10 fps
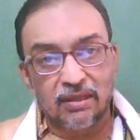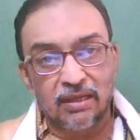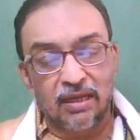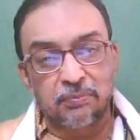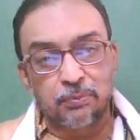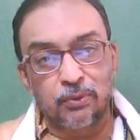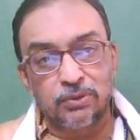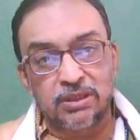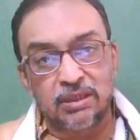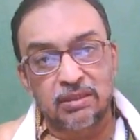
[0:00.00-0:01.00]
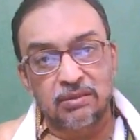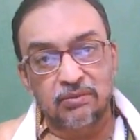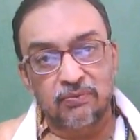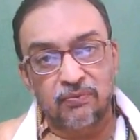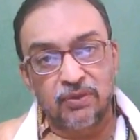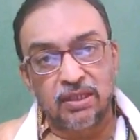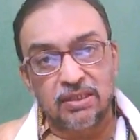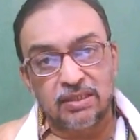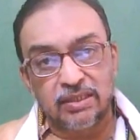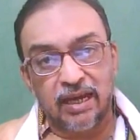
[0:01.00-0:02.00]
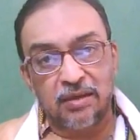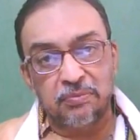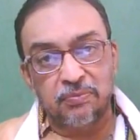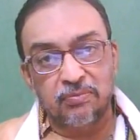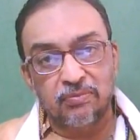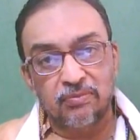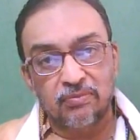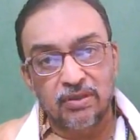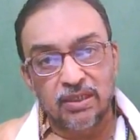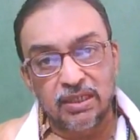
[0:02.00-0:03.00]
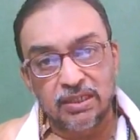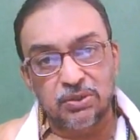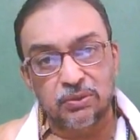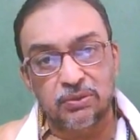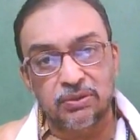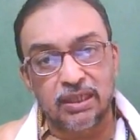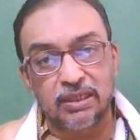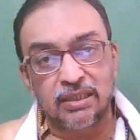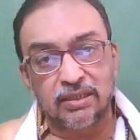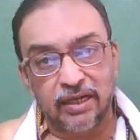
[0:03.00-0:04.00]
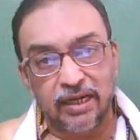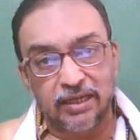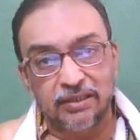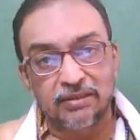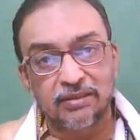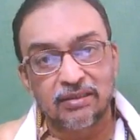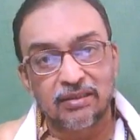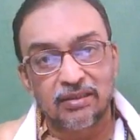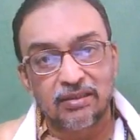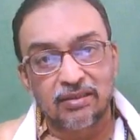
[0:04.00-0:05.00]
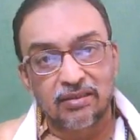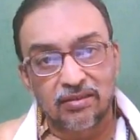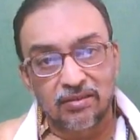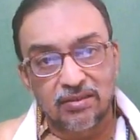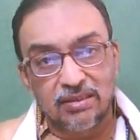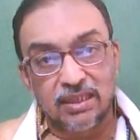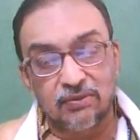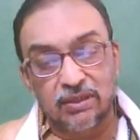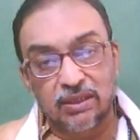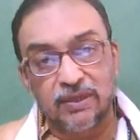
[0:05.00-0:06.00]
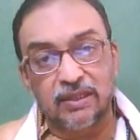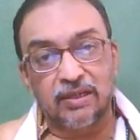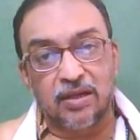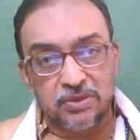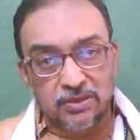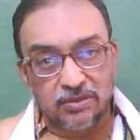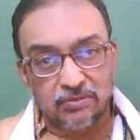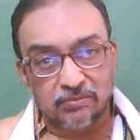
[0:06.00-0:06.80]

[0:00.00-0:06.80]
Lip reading: and the postal fee stamp, he showed that it read 75 grams.